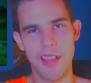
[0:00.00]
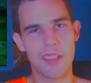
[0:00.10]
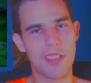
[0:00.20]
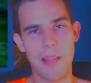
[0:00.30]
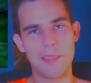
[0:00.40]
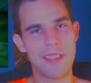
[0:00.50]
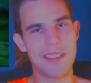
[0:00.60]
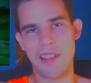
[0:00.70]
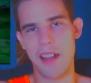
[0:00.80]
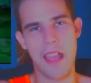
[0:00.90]
Topsy is
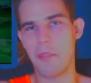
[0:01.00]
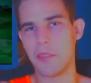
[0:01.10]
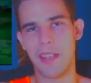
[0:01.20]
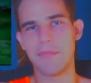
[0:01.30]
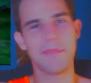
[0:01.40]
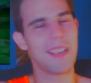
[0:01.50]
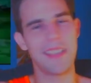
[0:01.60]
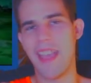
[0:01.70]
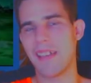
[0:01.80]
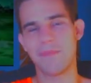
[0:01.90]
not having it.
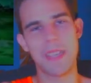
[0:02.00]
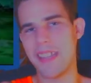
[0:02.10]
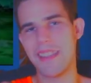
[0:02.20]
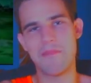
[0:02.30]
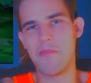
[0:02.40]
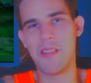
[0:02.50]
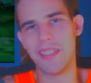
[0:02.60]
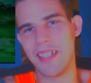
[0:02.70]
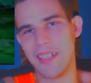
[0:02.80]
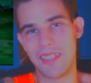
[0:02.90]
Yeah, he really
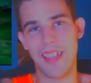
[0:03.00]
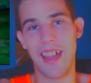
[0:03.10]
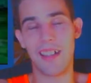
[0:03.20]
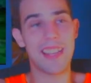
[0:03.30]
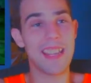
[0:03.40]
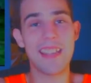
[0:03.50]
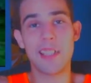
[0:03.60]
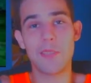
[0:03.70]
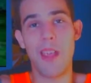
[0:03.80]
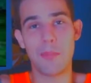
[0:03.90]
doesn't care. He and his
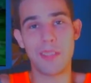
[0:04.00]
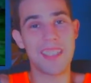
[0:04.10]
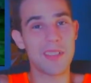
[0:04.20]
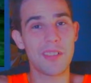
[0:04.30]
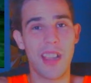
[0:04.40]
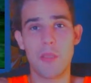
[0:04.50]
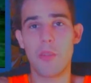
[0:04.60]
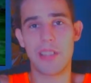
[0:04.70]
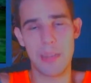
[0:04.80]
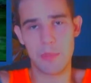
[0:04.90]
family still kind of want
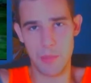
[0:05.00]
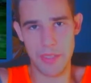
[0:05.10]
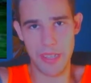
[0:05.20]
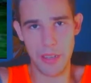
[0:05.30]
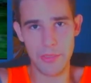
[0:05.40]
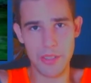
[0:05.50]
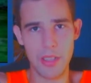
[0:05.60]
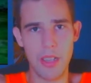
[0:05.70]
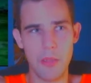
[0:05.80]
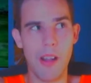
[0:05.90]
to keep to themselves.
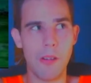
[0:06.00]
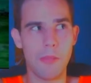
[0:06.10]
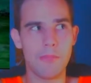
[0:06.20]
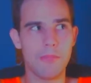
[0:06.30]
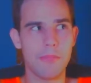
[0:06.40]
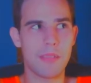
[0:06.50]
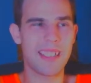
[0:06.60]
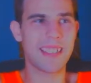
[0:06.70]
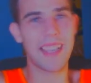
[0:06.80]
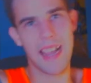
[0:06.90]
Well,
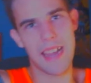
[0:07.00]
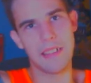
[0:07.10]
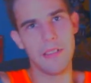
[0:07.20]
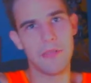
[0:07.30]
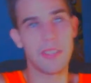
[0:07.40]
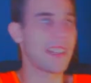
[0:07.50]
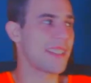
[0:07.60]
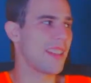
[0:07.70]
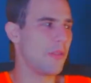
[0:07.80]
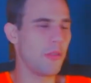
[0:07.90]
kind of. Like I
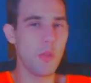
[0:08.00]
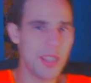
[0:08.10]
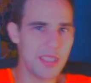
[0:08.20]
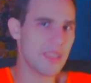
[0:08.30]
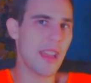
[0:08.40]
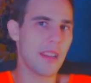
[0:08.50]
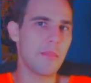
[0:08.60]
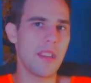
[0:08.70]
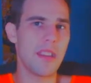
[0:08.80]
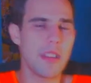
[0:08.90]
said, we'll get to that in a
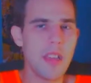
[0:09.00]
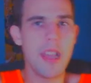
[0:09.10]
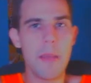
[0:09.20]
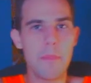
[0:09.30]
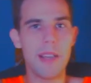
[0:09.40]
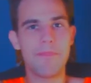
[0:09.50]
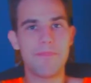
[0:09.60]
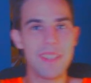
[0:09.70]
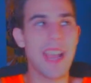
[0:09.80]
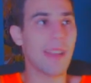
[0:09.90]
minute. But
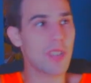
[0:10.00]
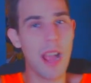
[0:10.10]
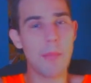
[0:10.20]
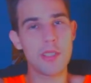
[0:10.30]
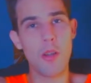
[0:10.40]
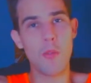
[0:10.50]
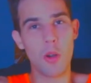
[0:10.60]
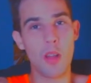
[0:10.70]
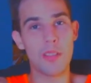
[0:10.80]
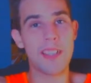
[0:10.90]
yeah, Topsy
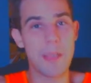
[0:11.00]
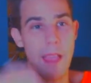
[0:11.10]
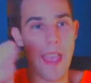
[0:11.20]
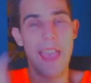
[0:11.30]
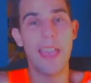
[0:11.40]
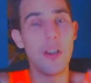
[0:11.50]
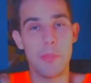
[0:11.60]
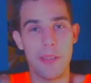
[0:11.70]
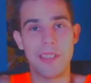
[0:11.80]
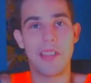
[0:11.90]
overall is
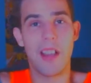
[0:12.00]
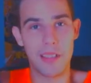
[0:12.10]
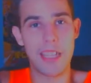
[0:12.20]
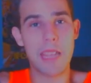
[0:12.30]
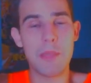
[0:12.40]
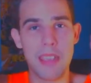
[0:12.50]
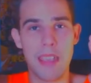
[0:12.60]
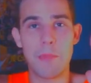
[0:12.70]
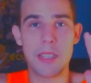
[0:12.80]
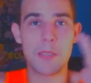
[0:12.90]
hellbent on keeping
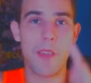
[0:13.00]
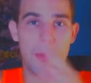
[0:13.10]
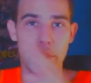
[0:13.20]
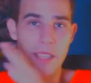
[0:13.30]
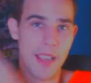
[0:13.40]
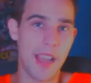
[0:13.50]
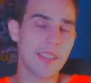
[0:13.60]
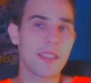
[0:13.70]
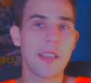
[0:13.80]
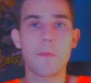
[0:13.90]
him and his family as
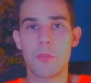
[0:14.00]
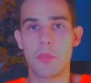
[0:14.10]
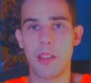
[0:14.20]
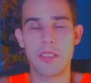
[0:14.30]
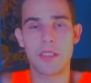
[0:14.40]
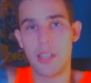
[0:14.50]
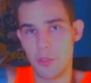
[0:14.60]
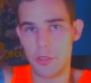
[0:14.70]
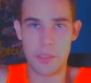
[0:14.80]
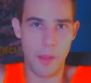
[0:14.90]
isolated from the rest of the
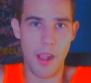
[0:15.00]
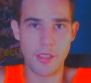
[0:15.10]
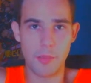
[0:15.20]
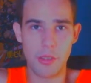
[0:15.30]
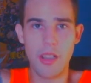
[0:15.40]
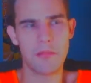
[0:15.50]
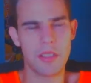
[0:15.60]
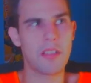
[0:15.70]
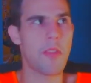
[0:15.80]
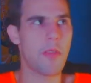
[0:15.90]
dinosaurs as possible.
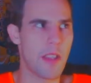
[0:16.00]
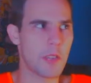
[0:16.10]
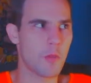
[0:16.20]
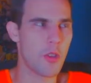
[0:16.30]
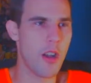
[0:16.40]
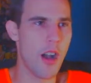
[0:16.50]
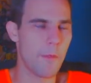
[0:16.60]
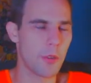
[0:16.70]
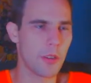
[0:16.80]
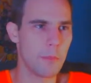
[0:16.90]
thanks for the
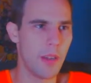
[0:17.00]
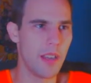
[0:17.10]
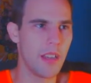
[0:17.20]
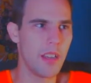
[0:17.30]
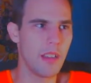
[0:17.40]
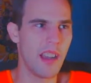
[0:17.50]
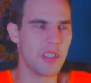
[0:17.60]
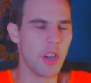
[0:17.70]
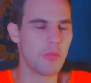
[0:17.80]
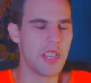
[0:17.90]
offer, but I
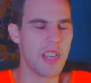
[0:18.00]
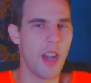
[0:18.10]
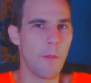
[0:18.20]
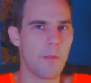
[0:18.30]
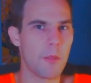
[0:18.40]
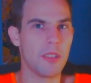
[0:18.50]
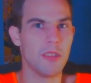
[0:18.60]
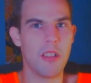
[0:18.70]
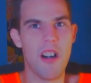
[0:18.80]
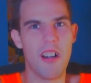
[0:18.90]
don't need help from a
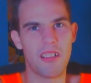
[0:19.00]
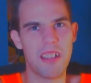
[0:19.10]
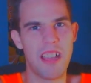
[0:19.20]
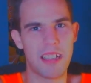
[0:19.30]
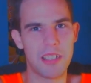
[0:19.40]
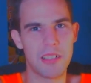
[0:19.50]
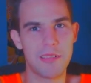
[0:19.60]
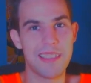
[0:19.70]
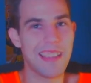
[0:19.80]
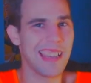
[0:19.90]
long neck.
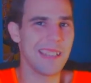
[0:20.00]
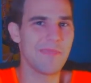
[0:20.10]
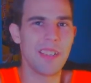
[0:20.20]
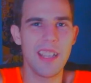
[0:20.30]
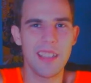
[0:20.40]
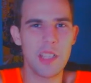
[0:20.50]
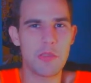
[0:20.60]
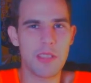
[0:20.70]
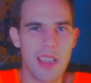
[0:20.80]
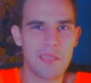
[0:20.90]
Yeah, this
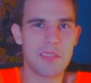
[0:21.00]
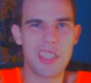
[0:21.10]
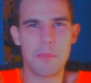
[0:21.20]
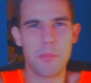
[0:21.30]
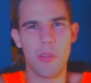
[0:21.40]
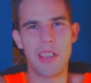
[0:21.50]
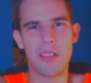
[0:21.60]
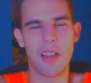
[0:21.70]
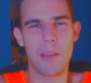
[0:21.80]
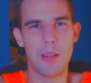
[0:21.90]
would kind of disappoint
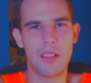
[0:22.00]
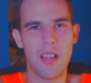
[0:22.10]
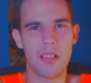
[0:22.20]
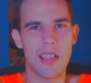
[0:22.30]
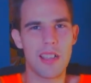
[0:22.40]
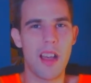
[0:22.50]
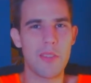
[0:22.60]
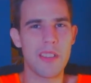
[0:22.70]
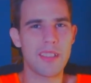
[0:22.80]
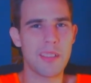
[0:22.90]
Grandpa Longneck,
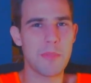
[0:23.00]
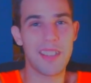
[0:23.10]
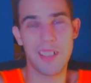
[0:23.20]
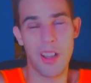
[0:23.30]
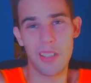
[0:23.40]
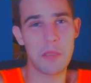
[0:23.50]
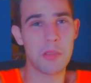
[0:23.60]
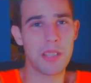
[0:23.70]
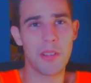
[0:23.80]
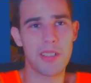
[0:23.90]
obviously, because all he
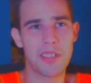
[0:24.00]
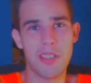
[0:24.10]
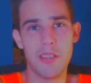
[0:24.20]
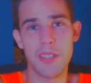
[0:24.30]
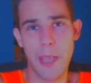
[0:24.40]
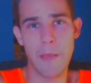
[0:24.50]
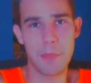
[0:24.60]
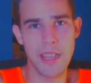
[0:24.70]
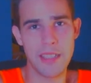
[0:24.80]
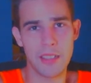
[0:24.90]
really wants to do is have
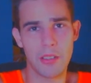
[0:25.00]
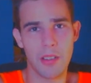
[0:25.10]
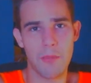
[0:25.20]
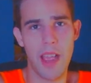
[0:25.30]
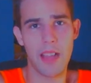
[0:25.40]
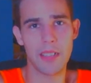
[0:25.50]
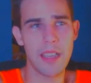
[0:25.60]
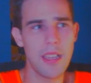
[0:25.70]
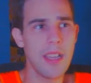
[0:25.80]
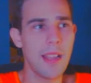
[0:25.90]
peace in the Great Valley.
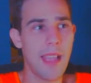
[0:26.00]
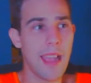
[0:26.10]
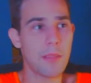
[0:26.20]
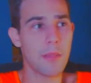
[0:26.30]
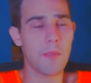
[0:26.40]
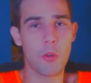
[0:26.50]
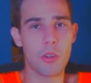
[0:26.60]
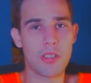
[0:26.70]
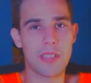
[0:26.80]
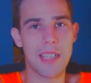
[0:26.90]
And
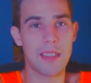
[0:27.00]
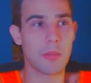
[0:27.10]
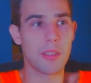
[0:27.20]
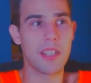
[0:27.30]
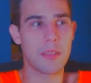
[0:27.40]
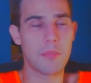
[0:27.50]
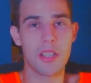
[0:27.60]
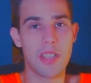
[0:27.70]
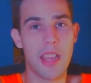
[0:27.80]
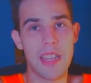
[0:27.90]
unfortunately, there really isn't
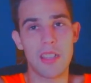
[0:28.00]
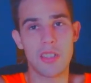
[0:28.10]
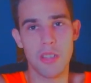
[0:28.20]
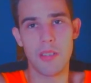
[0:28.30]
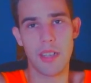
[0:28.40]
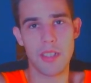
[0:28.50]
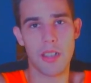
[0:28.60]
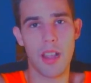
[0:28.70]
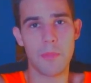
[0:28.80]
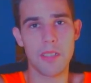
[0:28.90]
much that he can do against
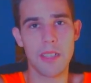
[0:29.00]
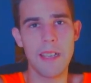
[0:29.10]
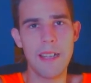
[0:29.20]
Topsy.